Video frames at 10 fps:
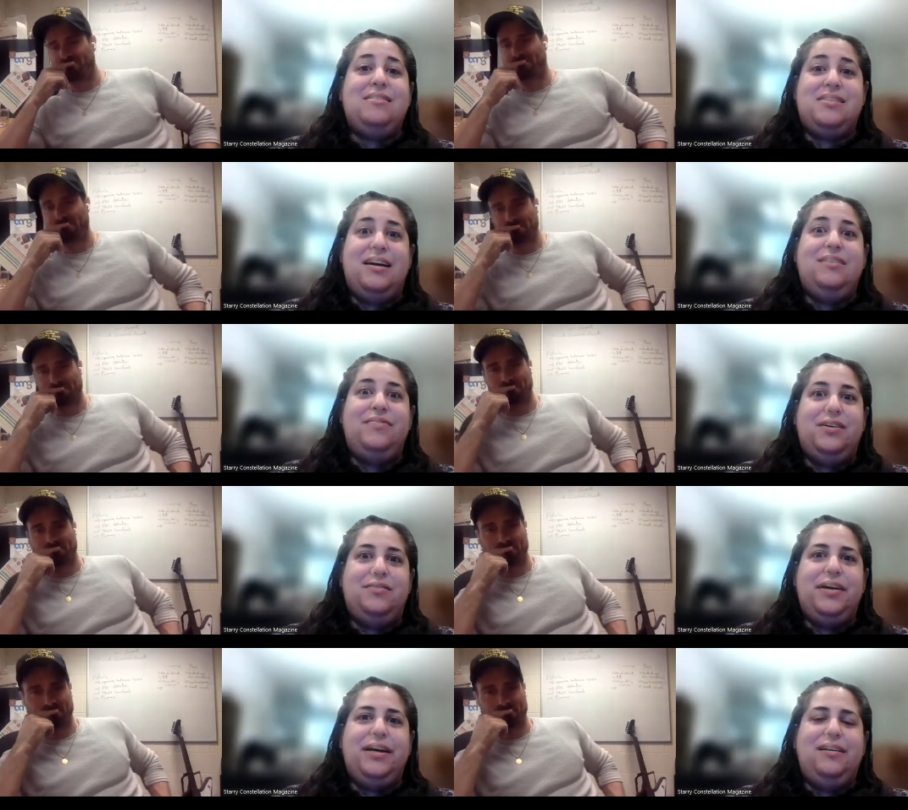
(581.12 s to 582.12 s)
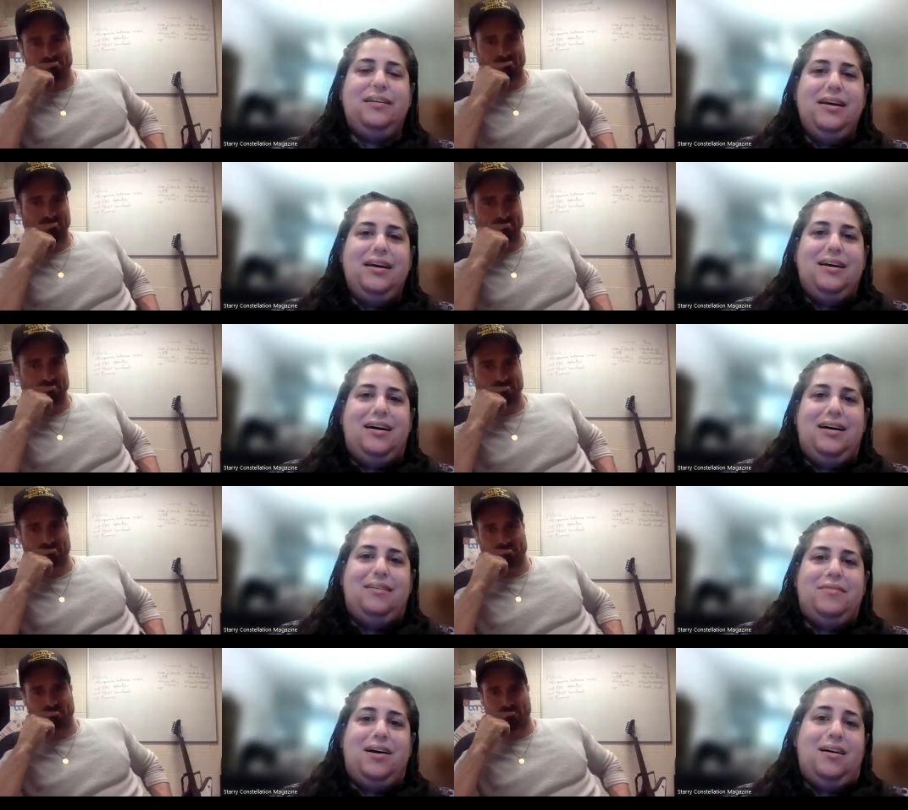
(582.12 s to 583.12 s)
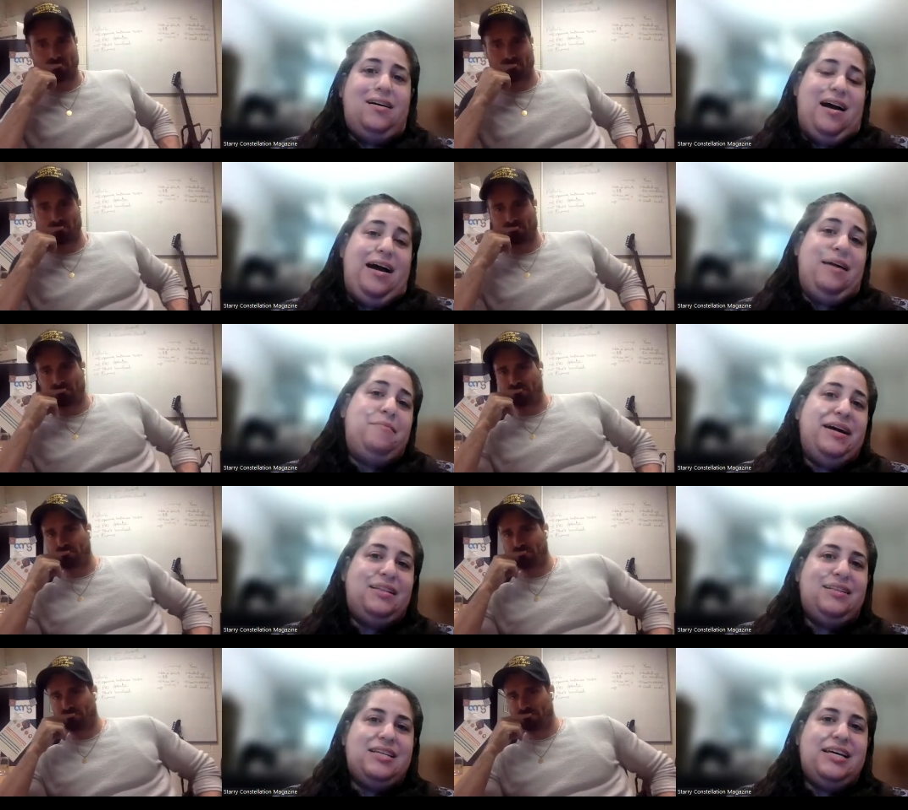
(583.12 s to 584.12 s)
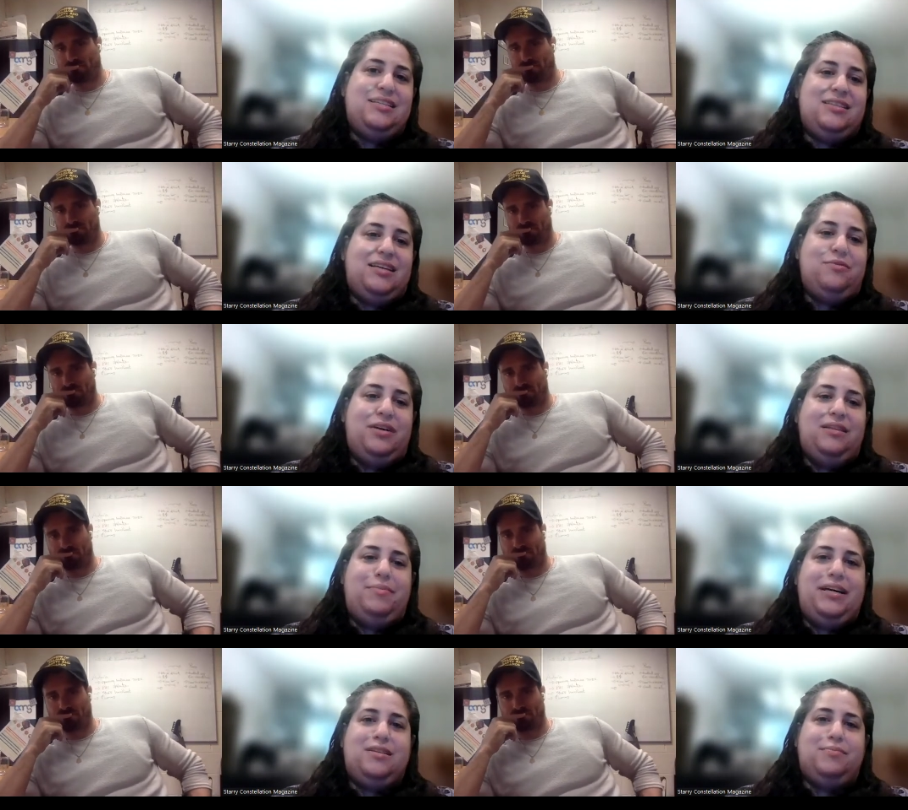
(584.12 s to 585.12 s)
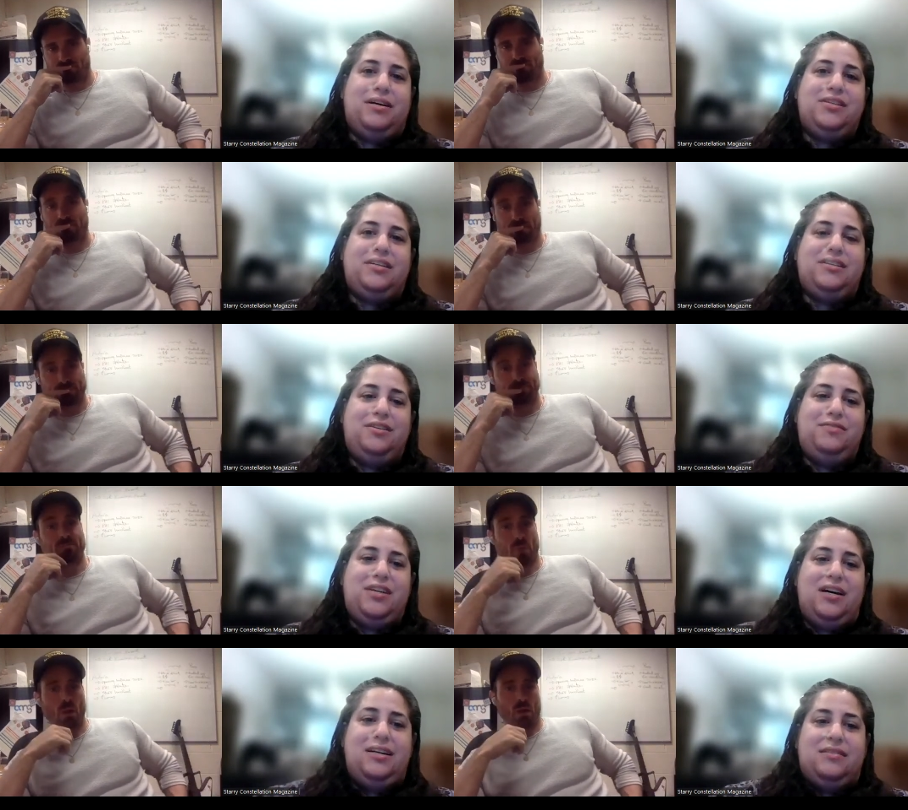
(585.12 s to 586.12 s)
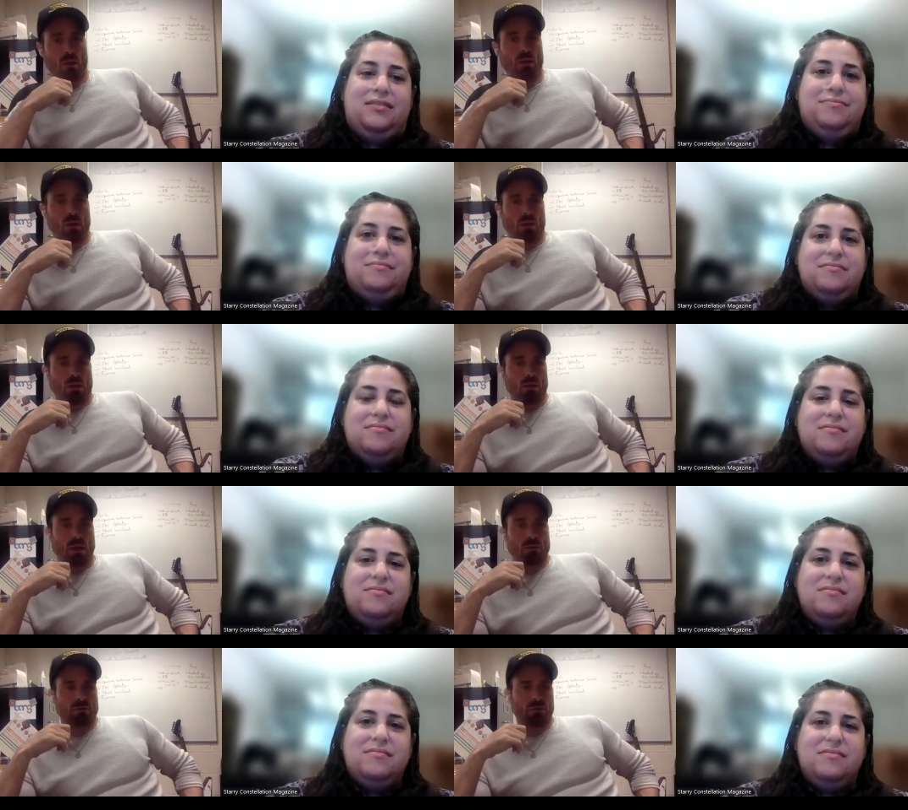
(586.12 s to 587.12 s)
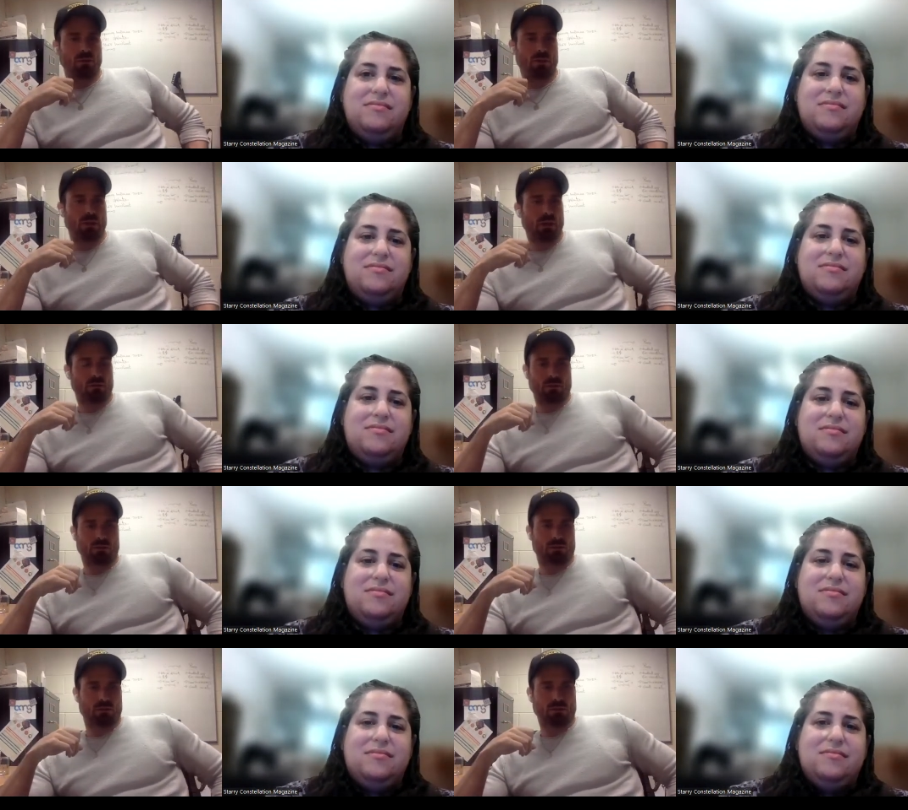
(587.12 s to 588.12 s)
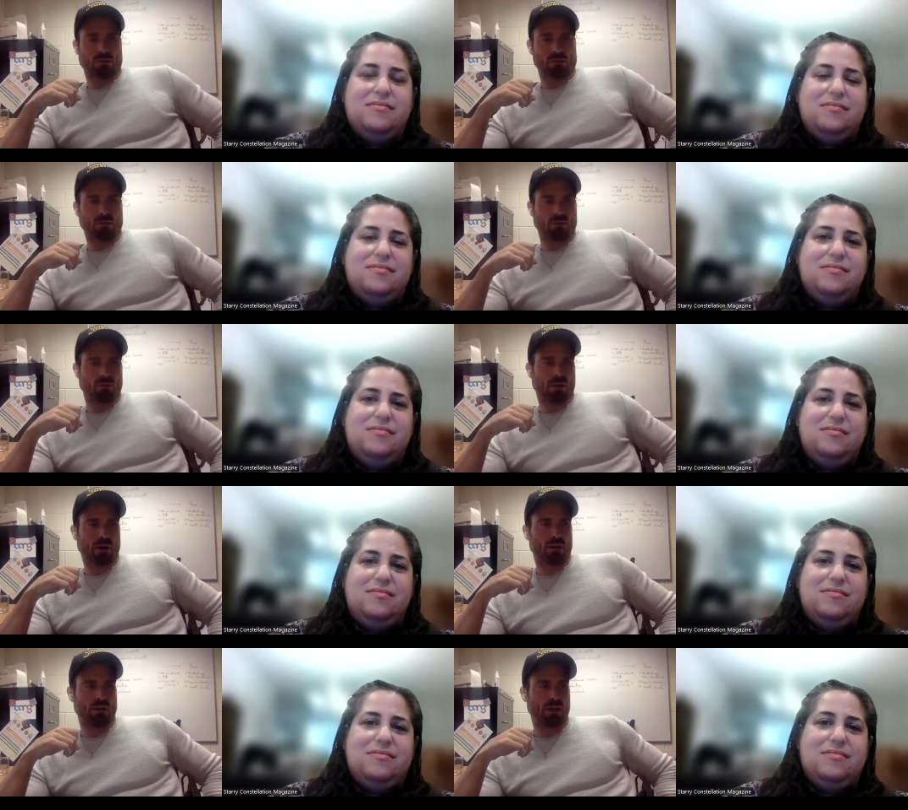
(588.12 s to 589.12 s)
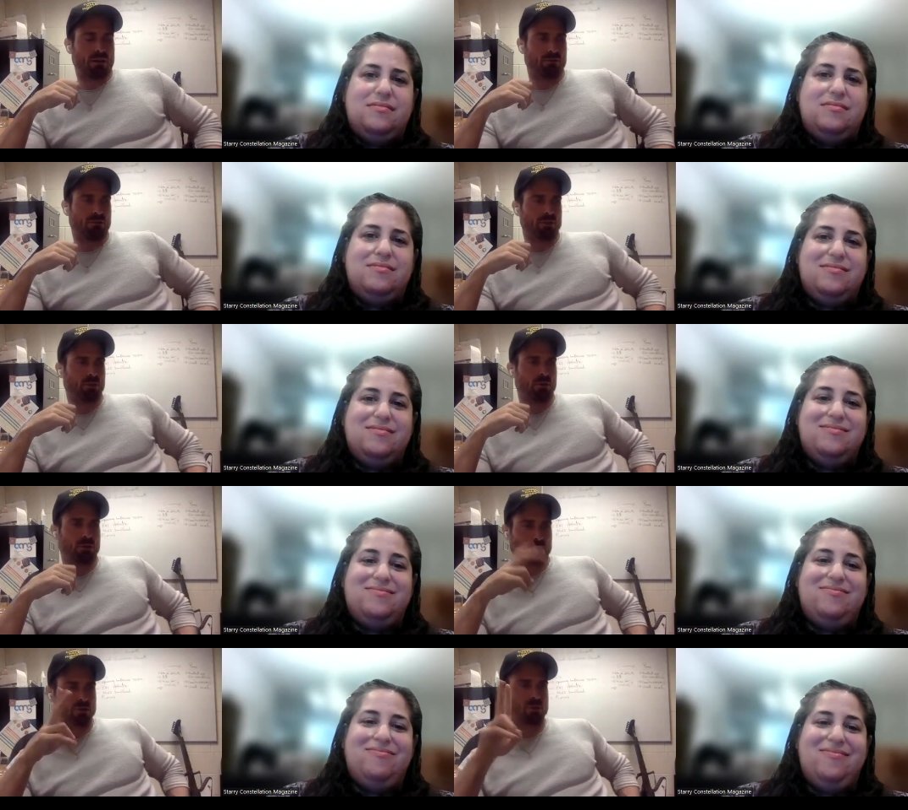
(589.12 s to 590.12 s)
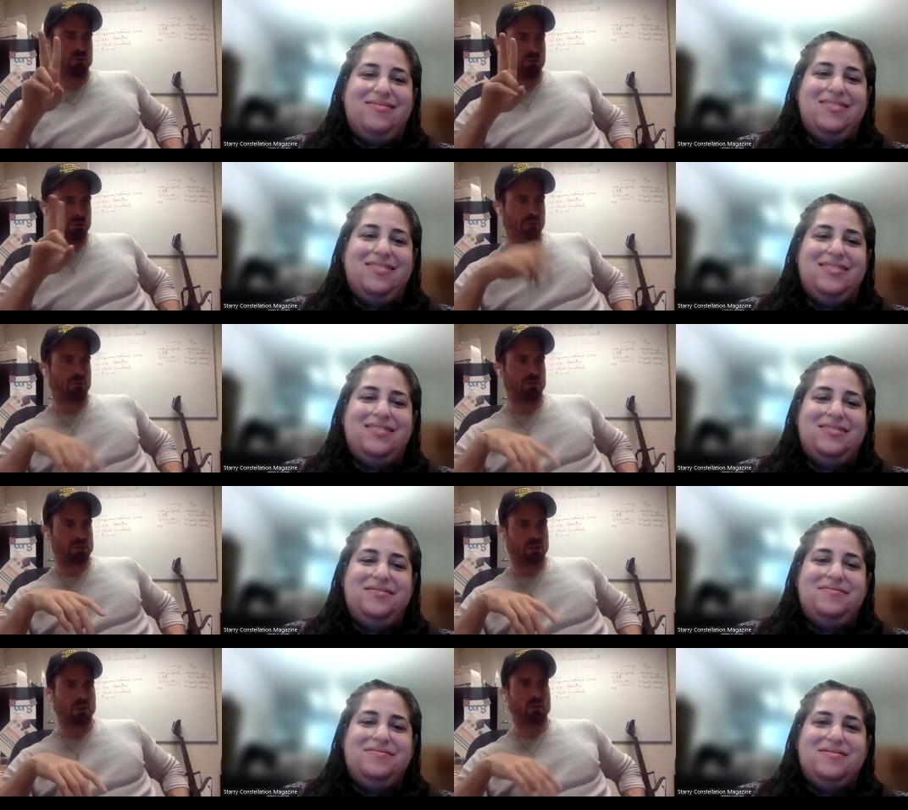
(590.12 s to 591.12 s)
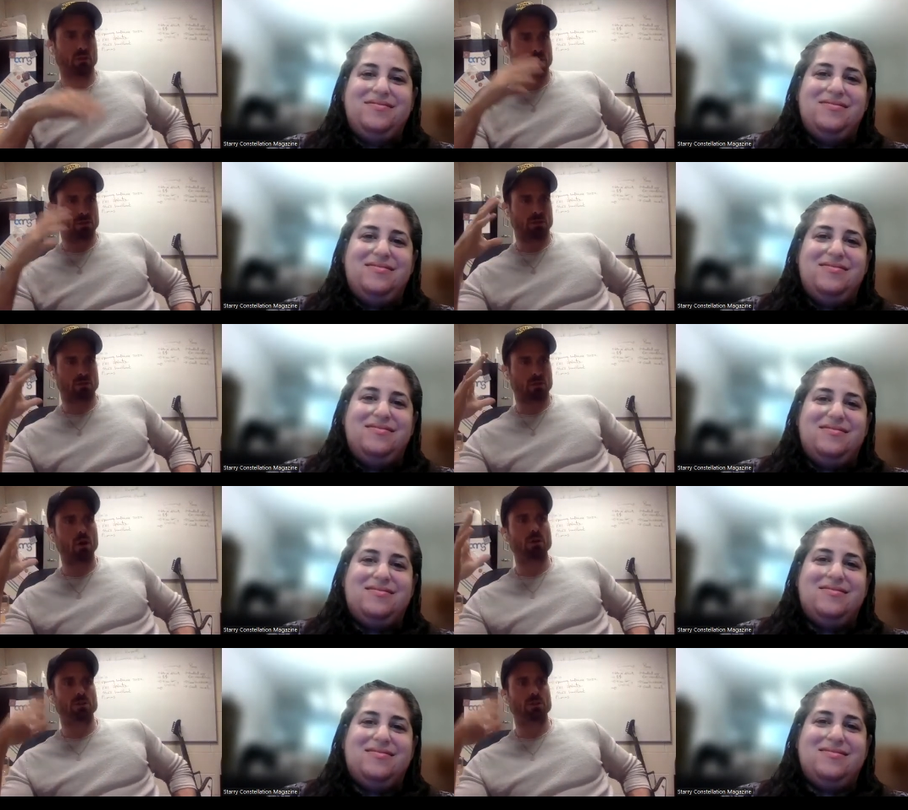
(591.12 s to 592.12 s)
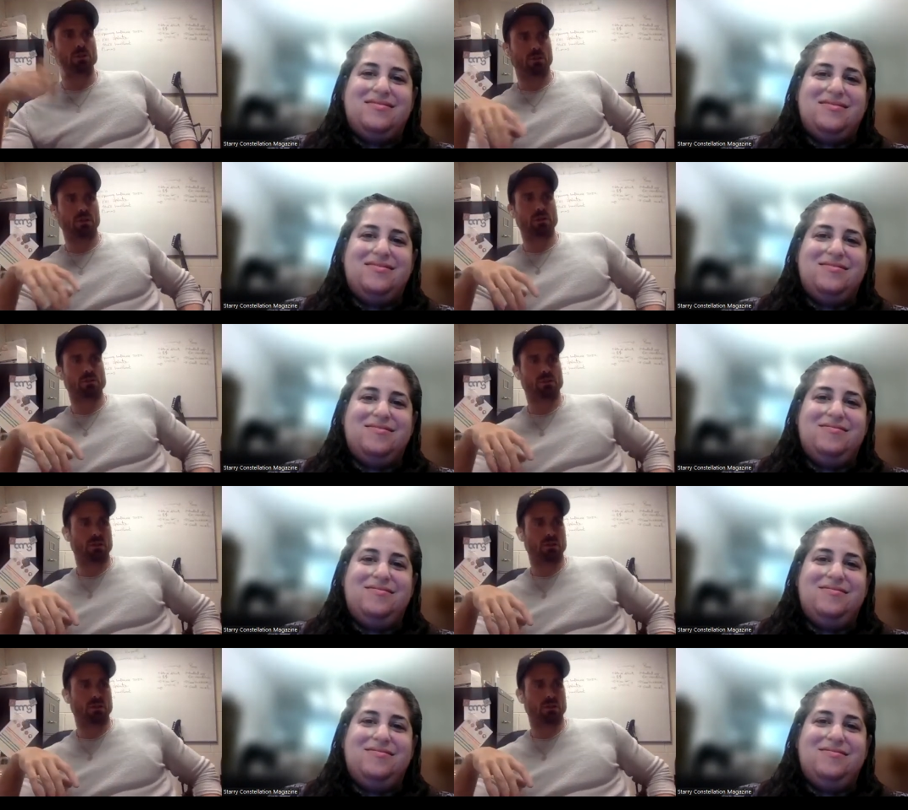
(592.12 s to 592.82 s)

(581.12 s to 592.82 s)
Speaker 1: outside of unreal um, i might say it's like one of the biggest projects you've done
Speaker 2: Absolutely, yeah. There's there's no hiding that. for sure, those mm-hmm. two definitely stand out as, as larger things